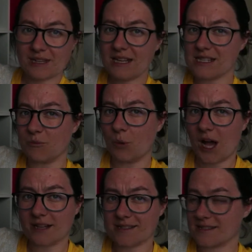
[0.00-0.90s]
some
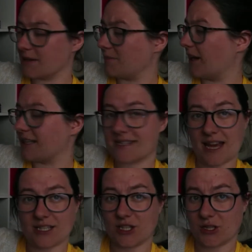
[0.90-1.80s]
words, some lines
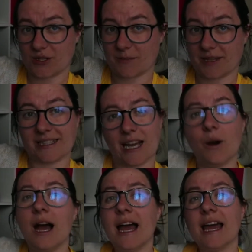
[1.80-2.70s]
there to do something. Now,
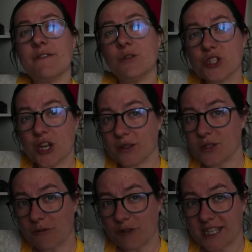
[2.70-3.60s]
if your child's
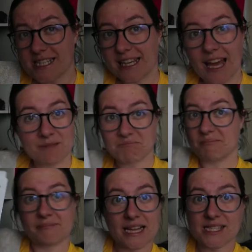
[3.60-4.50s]
not writing yet,
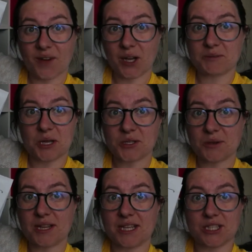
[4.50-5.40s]
that's fine. Don't do
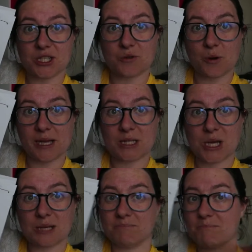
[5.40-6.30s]
anything. Just draw a
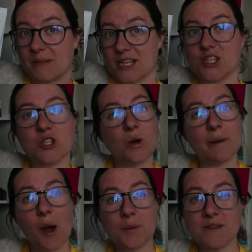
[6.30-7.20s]
picture. It's just all
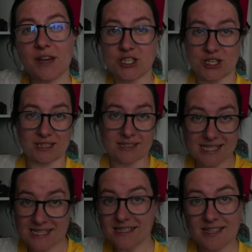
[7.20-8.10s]
about observation.
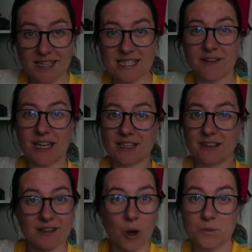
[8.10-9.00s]
Still scientific.
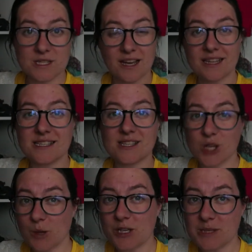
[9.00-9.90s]
Science is
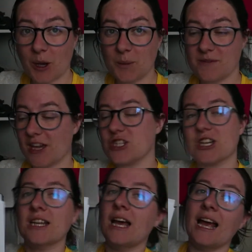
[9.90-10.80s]
so much about
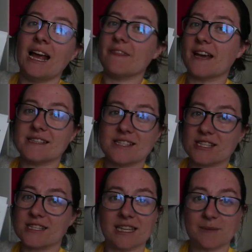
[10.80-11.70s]
observation. That's
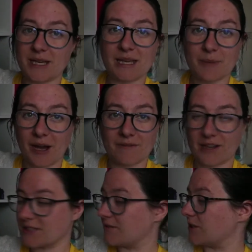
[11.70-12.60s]
just going to be
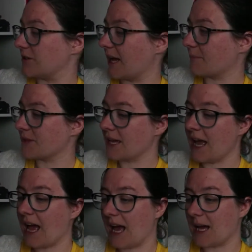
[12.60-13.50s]
perfect to do that.
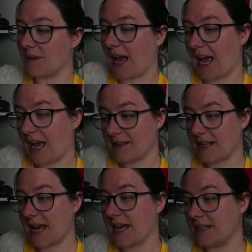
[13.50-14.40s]
Um, and
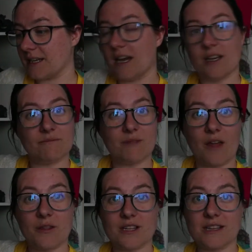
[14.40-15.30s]
then
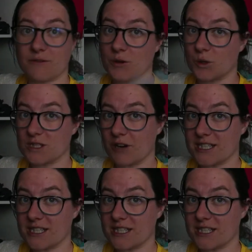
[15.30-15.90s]
other, if you want to write a